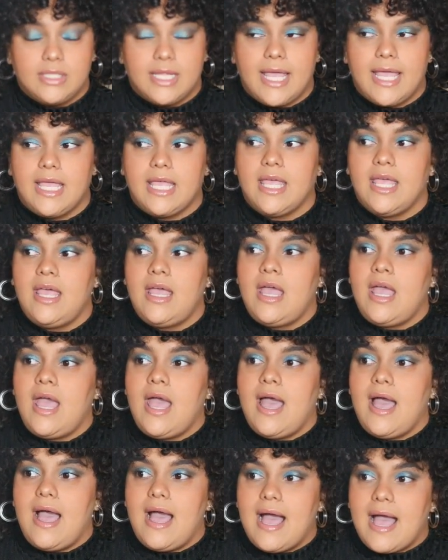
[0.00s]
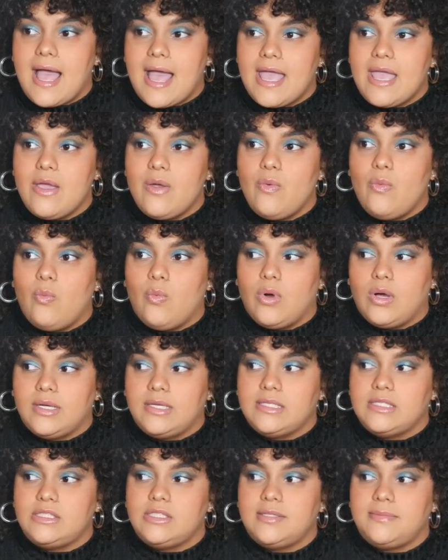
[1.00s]
Like, I
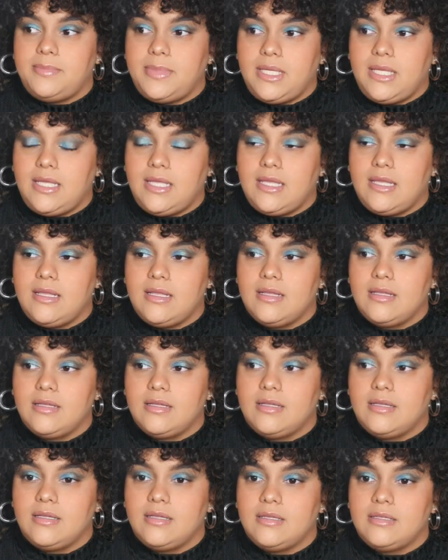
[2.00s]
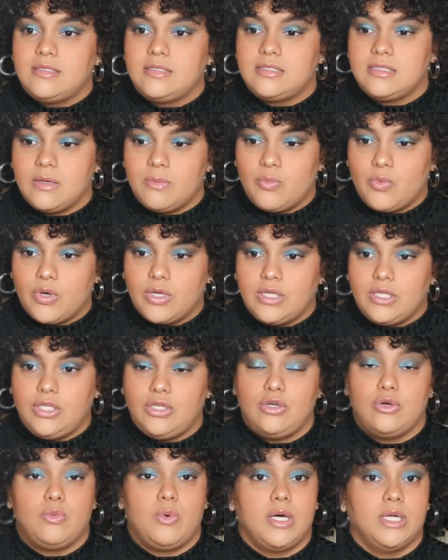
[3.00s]
wanted to be someone you
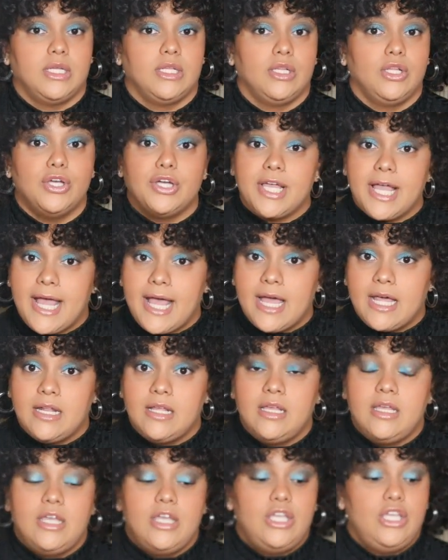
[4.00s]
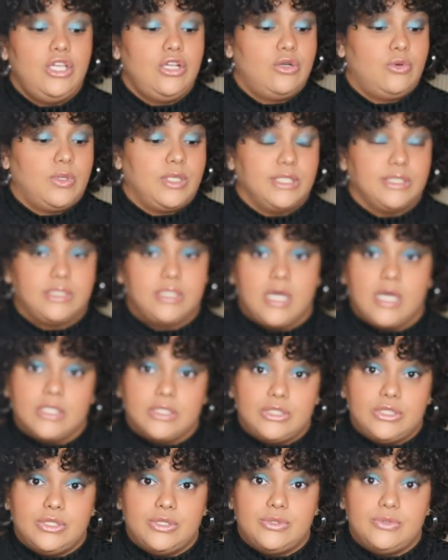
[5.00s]
don't want to look at, you don't want to talk
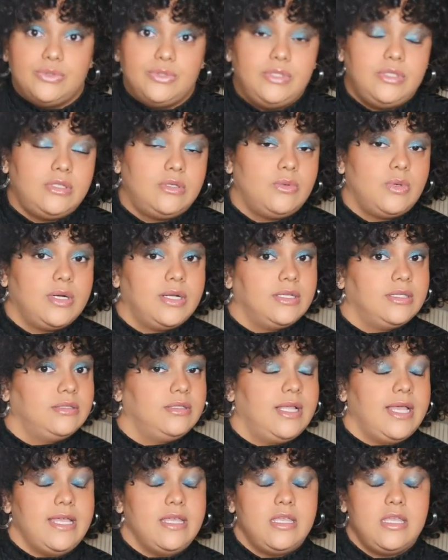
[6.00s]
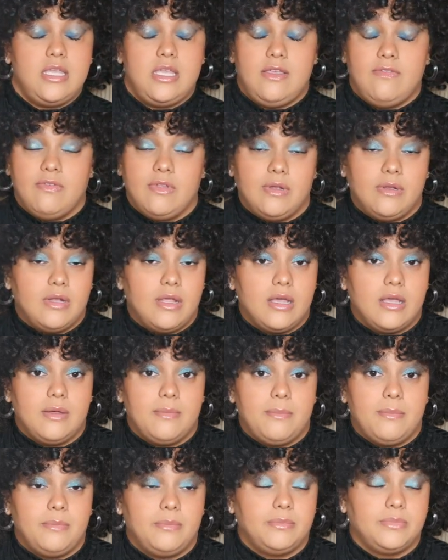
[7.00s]
to, you don't want to, like, even
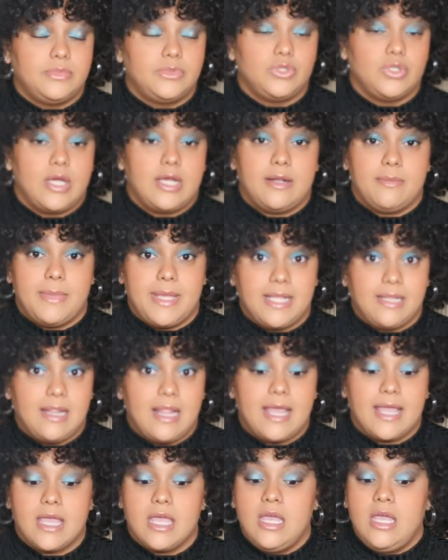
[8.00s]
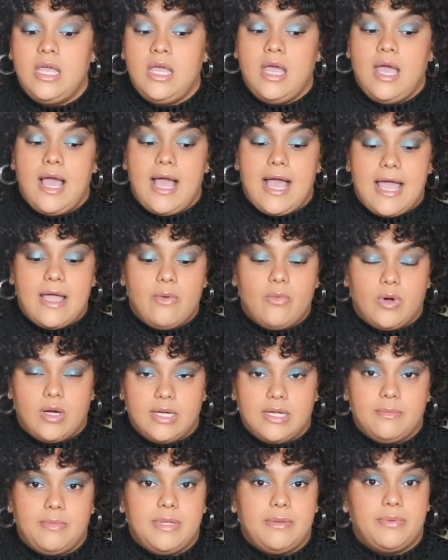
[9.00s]
try to make, like, I
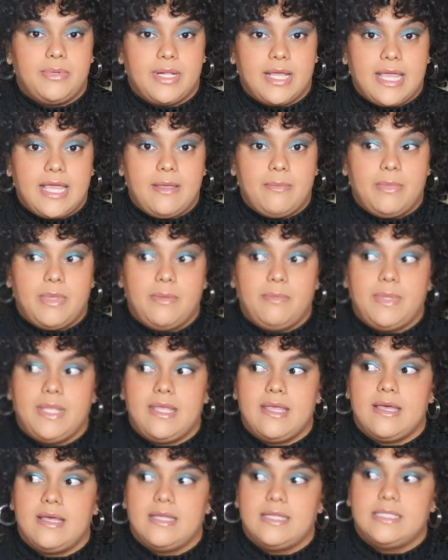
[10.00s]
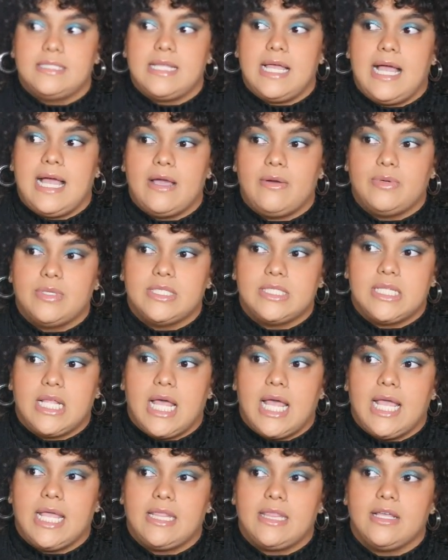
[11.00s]
wanted people to hate me because I was
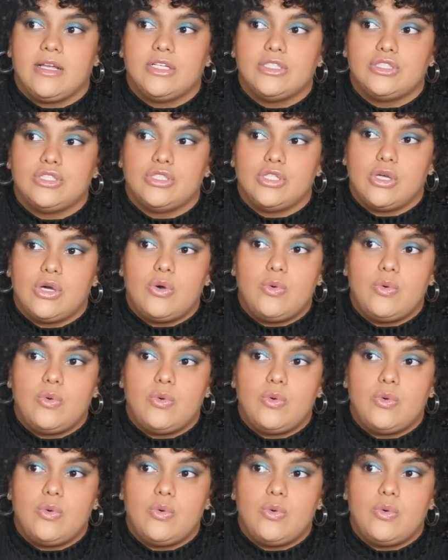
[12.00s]
like, there is no